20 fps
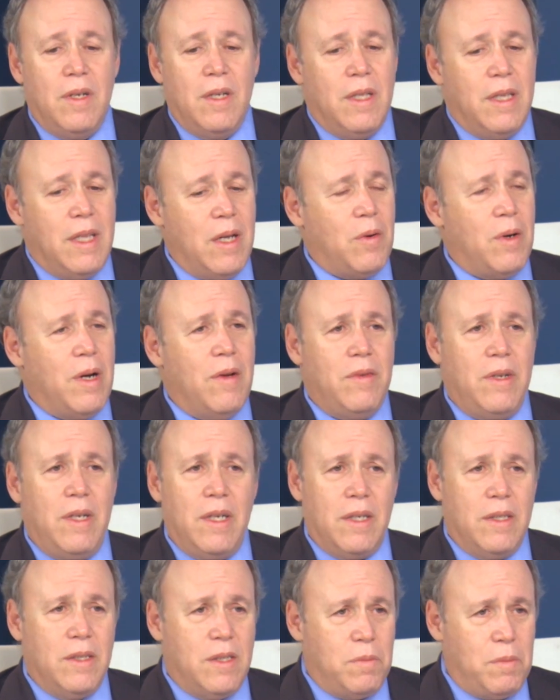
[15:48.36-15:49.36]
they don't have any
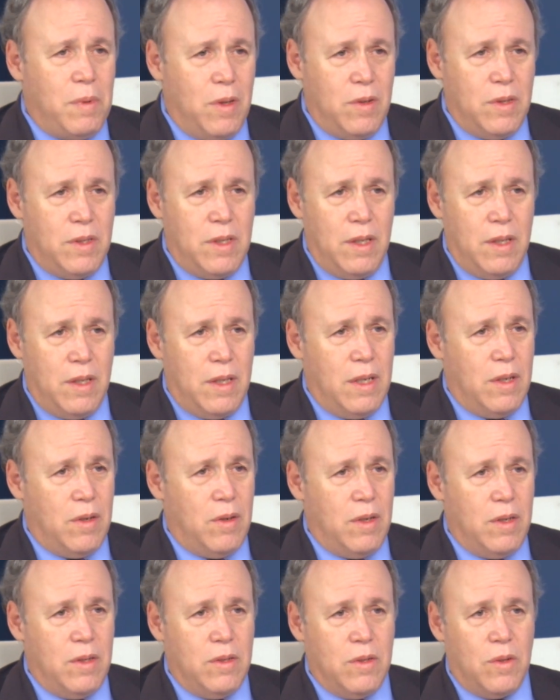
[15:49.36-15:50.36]
conspiracy
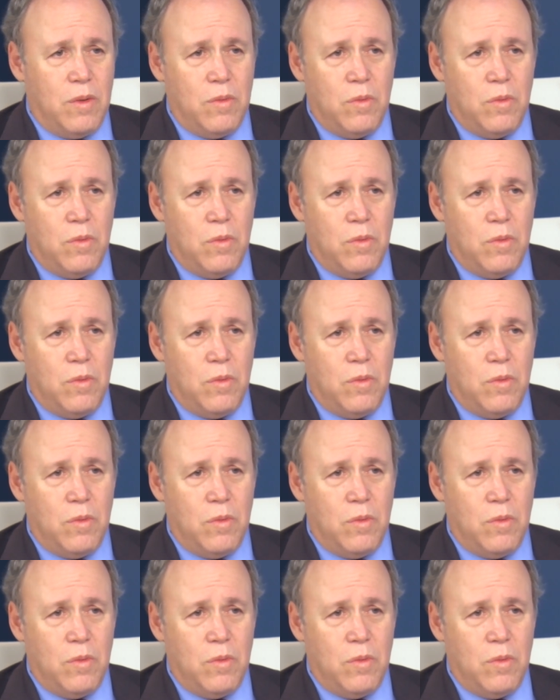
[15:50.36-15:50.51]
theories or